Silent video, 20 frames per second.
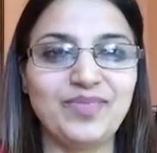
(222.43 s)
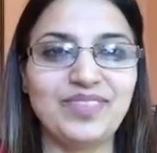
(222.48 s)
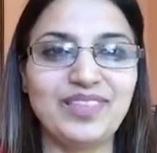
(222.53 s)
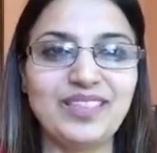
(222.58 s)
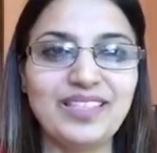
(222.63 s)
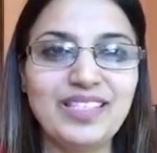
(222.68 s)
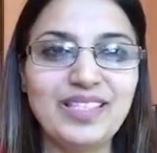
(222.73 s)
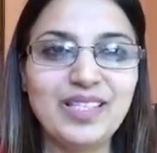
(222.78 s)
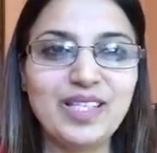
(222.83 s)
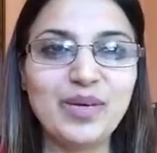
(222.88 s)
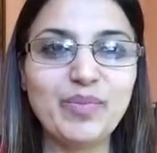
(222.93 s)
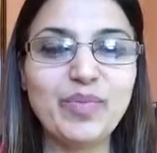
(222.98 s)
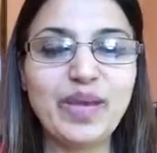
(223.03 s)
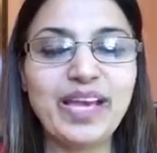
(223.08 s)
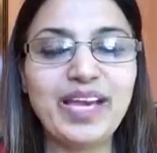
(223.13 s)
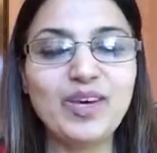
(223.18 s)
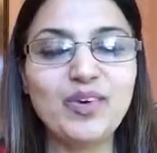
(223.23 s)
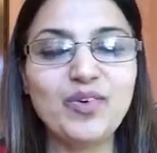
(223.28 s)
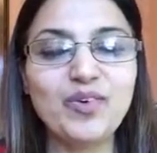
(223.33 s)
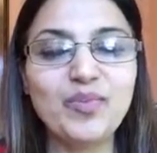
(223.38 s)
in the
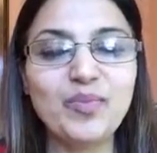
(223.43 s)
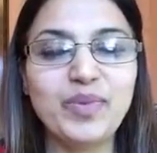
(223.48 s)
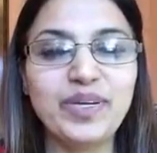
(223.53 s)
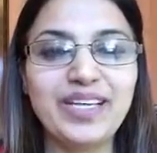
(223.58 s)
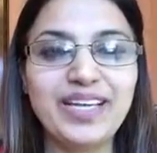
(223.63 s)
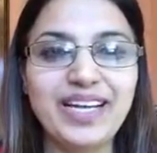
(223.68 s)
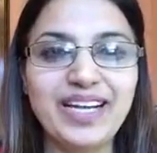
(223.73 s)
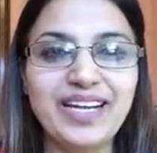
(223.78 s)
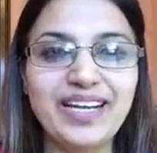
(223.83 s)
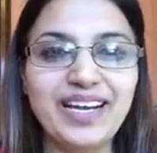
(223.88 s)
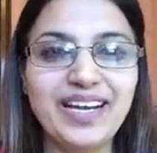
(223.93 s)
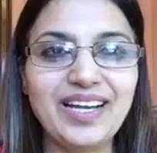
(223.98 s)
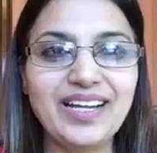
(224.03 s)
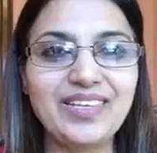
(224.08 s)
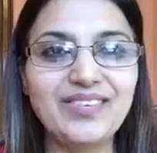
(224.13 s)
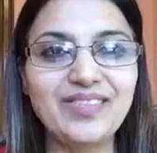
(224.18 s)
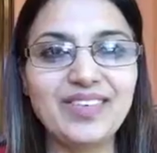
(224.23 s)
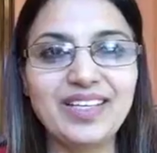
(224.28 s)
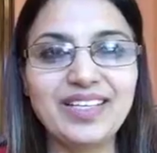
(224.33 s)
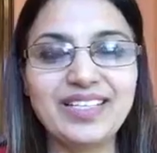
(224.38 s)
back of my head, I
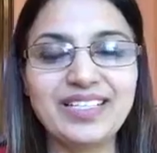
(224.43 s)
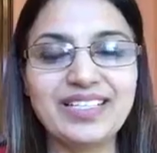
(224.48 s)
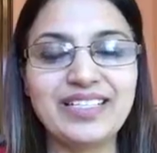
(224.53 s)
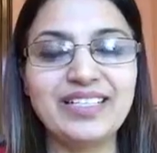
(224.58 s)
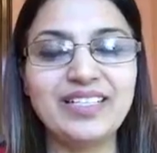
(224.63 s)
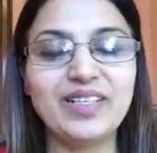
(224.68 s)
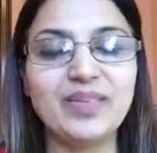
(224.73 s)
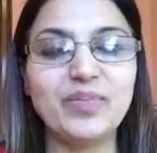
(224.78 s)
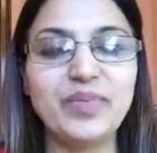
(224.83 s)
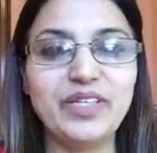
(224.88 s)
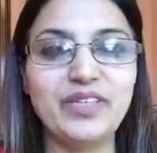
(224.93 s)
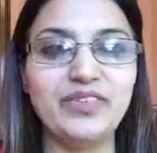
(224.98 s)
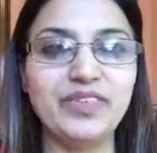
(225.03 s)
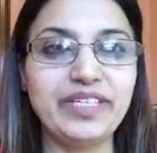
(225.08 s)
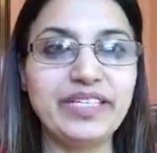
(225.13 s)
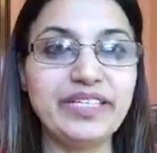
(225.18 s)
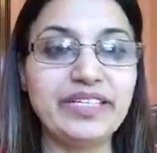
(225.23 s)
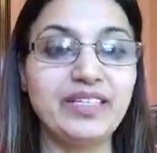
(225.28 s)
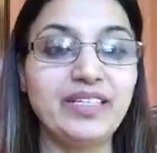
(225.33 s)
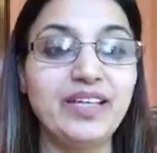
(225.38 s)
was a little bit
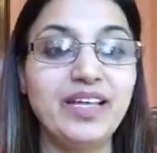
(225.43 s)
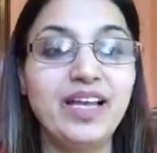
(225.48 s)
worried.